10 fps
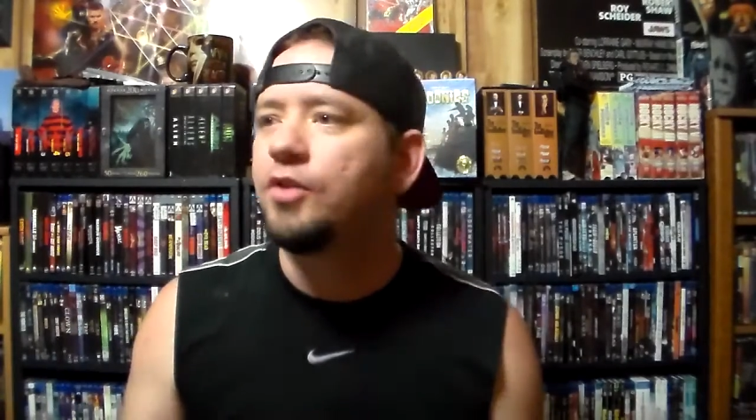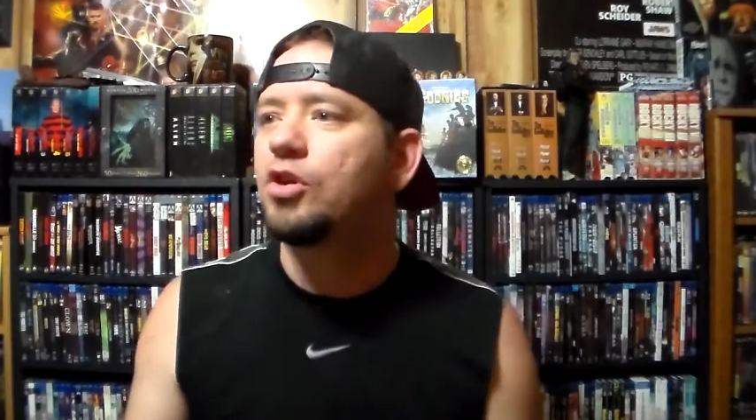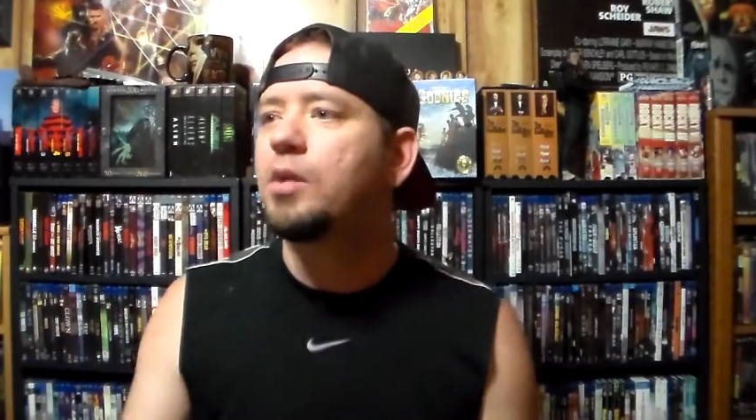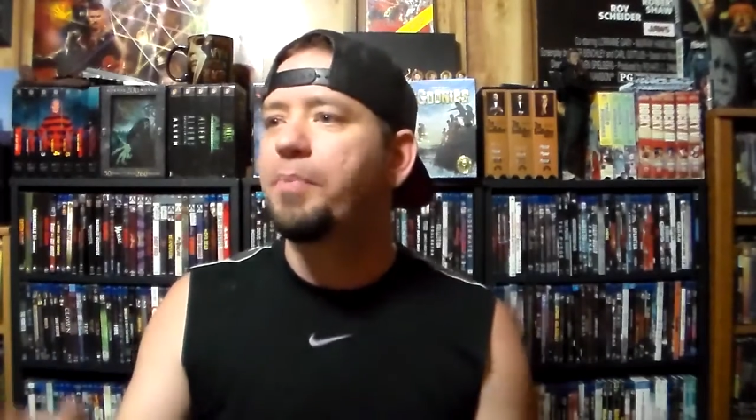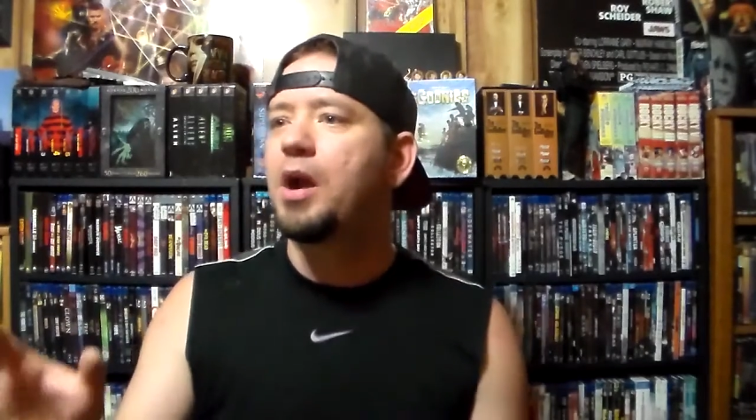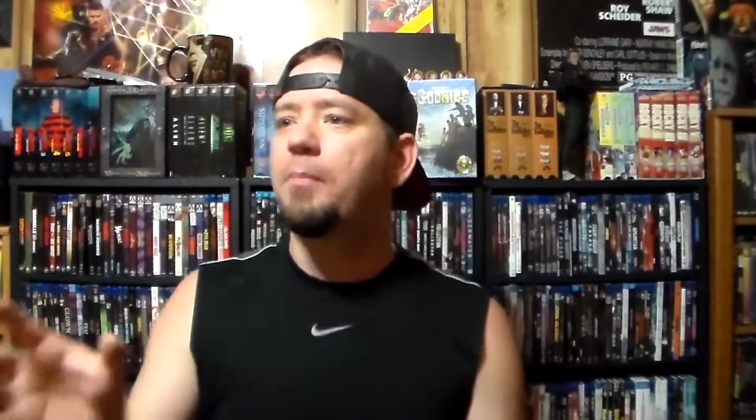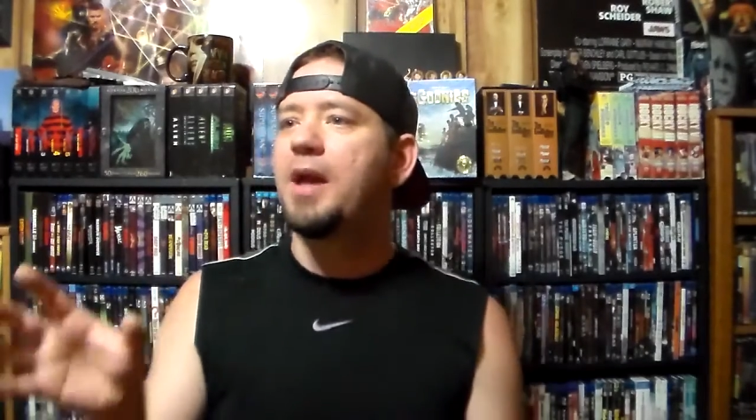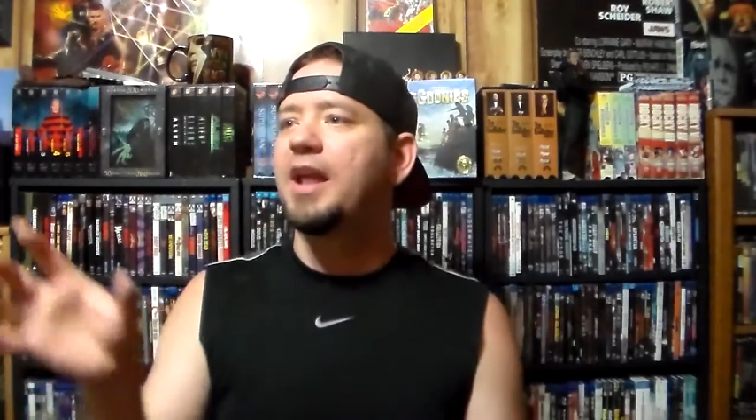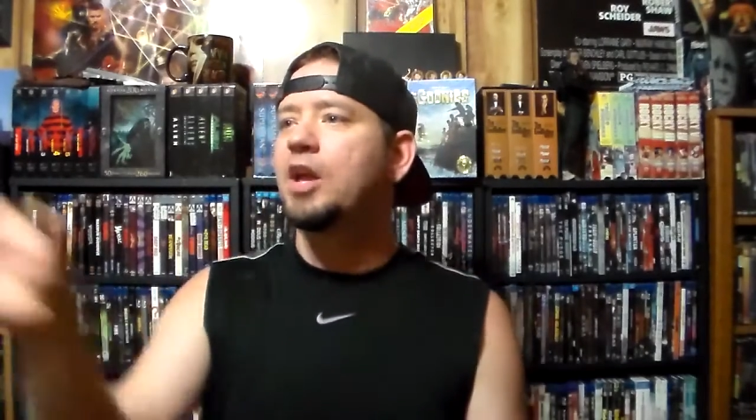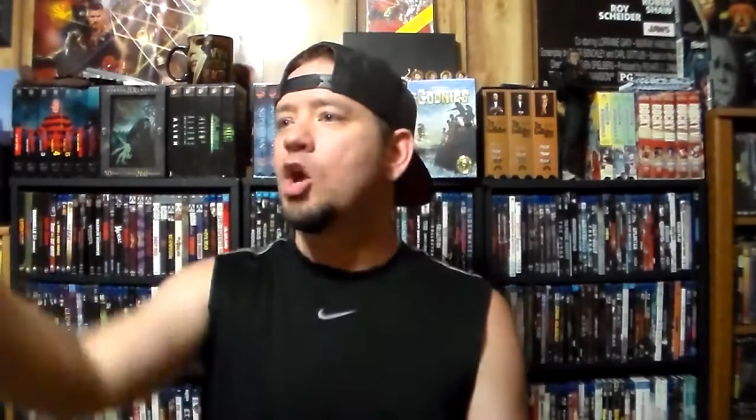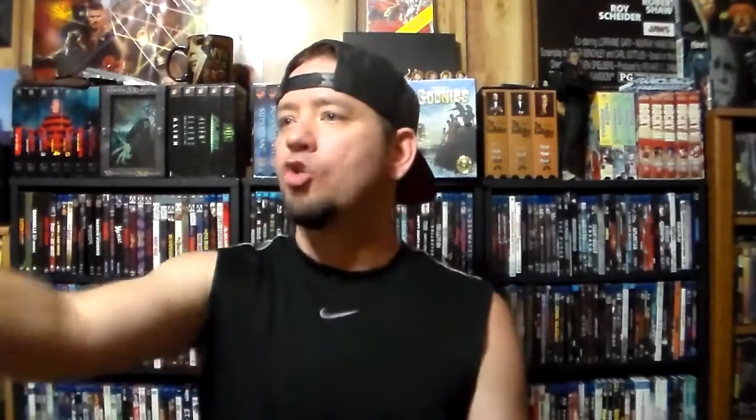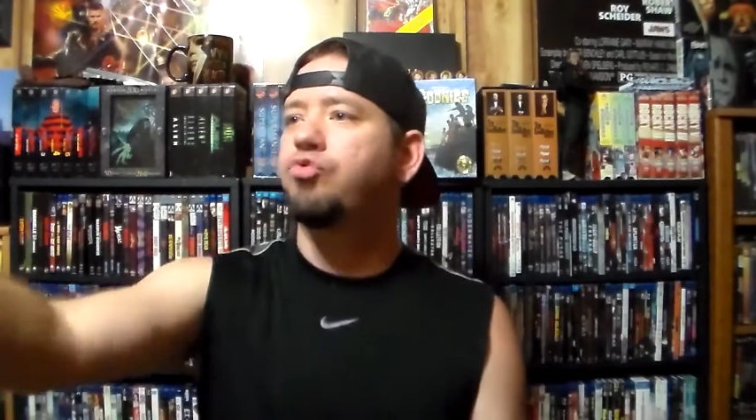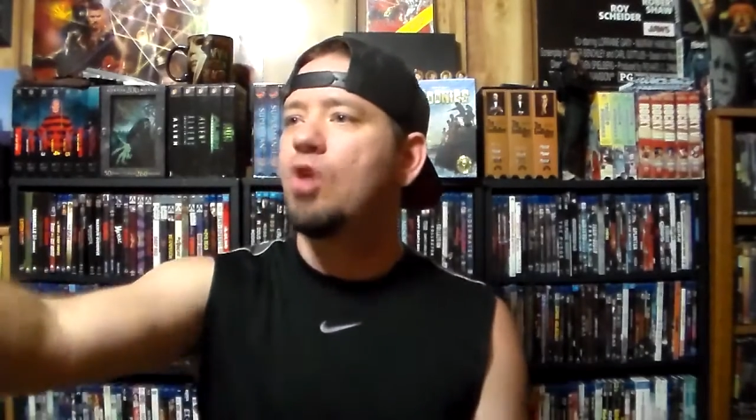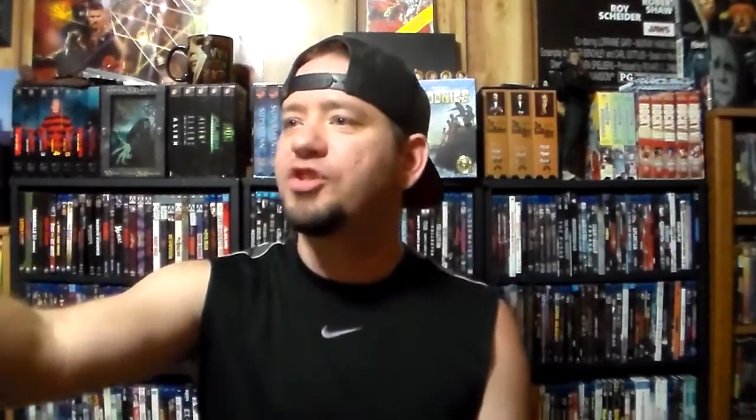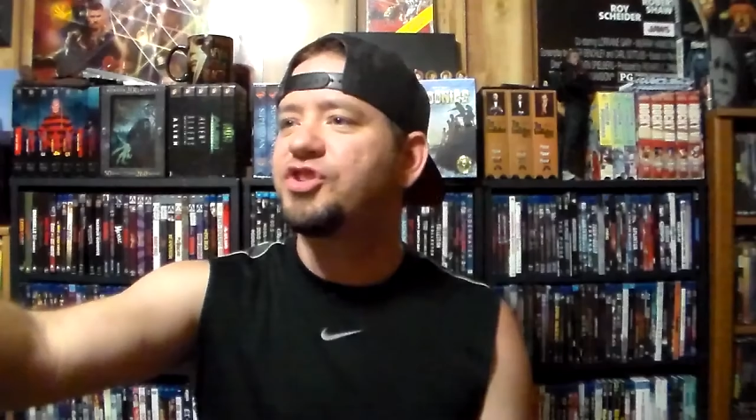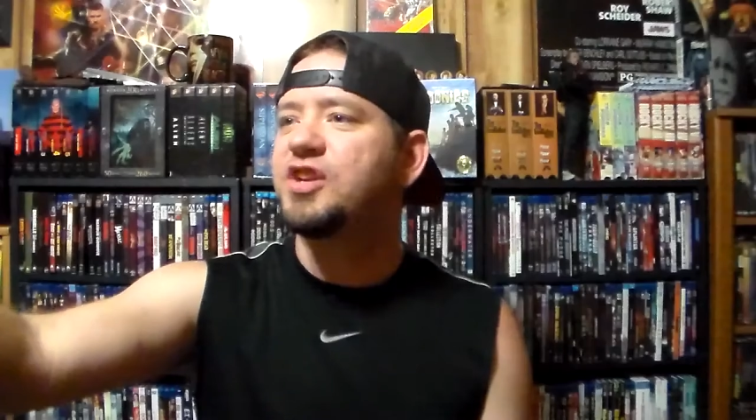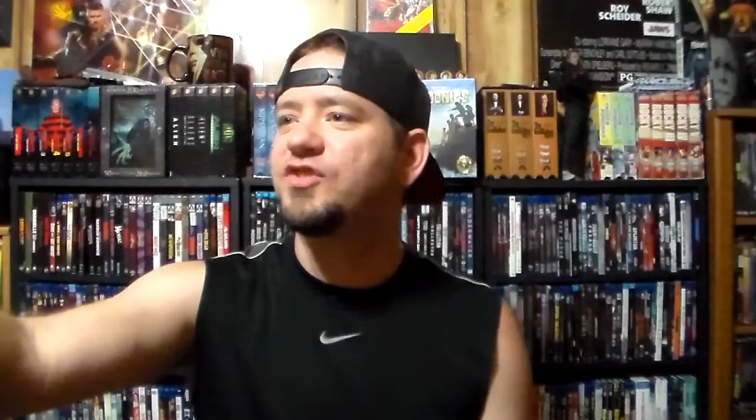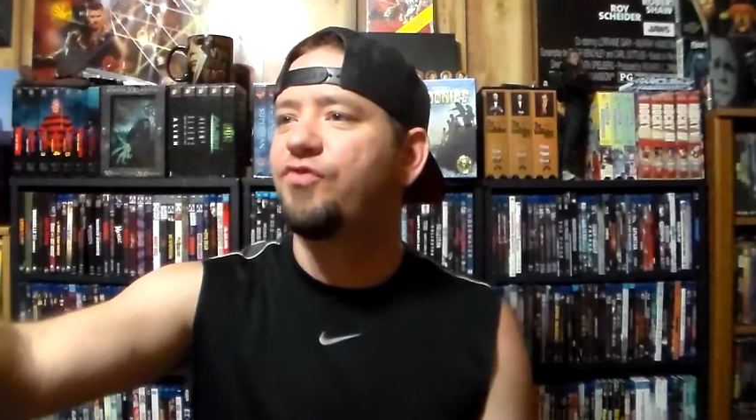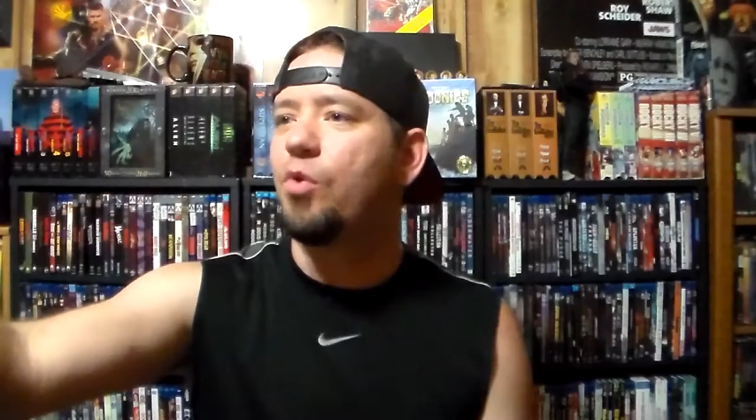Took a paramedic, crushed his